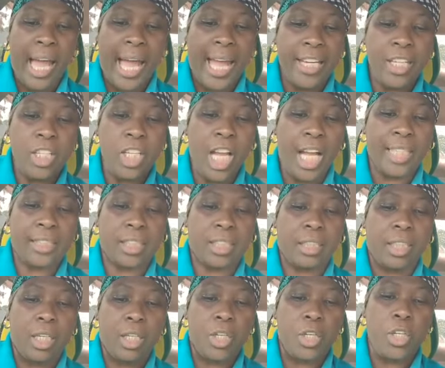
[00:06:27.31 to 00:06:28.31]
and not
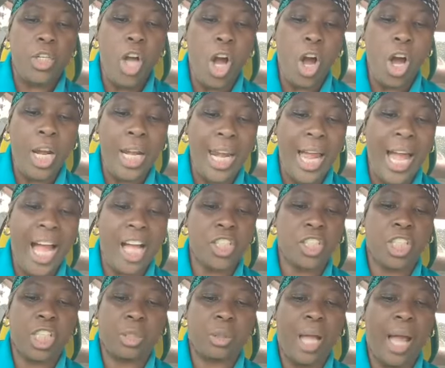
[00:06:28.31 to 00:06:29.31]
no law
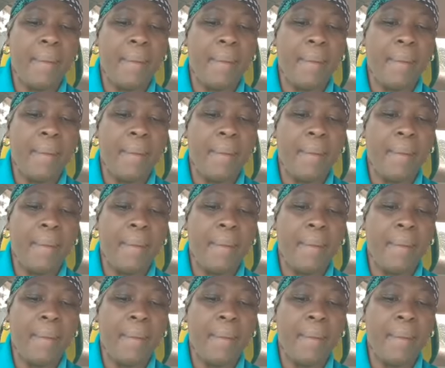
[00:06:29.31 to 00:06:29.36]
shit.